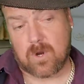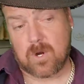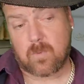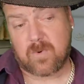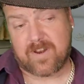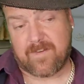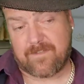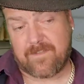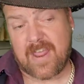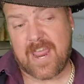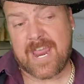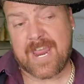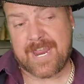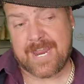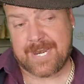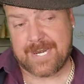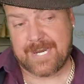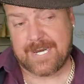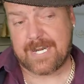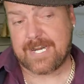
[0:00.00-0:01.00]
one with a
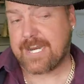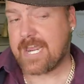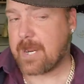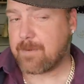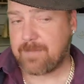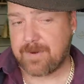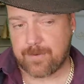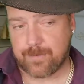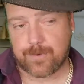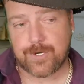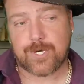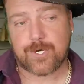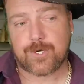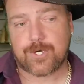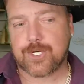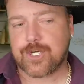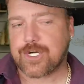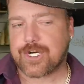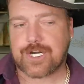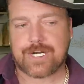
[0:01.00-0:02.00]
fan in it, that'd be real
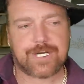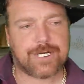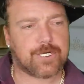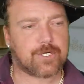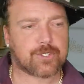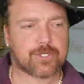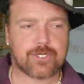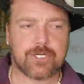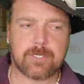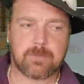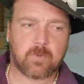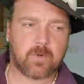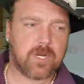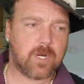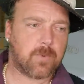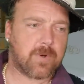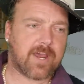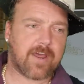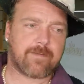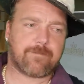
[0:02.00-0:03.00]
good, 'cause he don't sleep
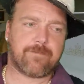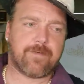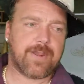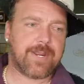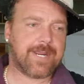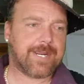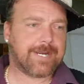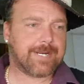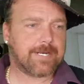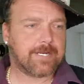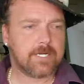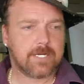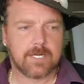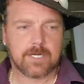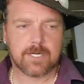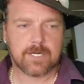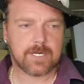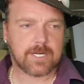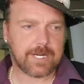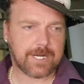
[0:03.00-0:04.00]
well without a fan.
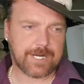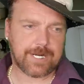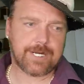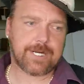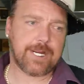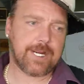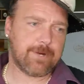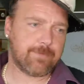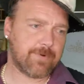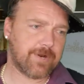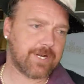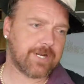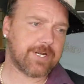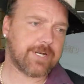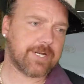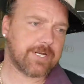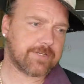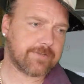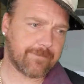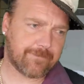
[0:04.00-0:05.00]
He really
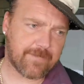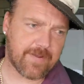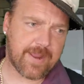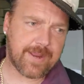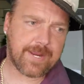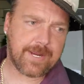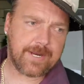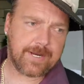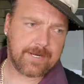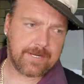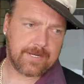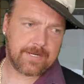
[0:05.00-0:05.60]
needs the fan.